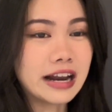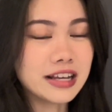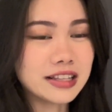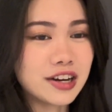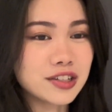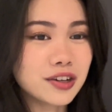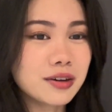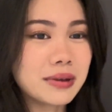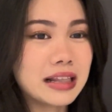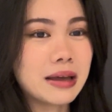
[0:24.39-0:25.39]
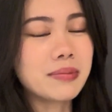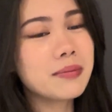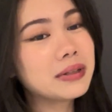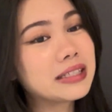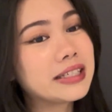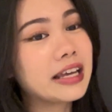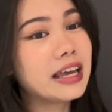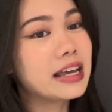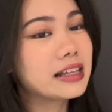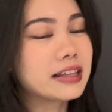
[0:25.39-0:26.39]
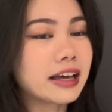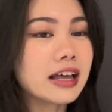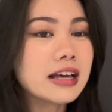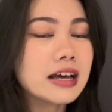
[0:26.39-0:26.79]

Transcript: and there's gonna be like people singing, like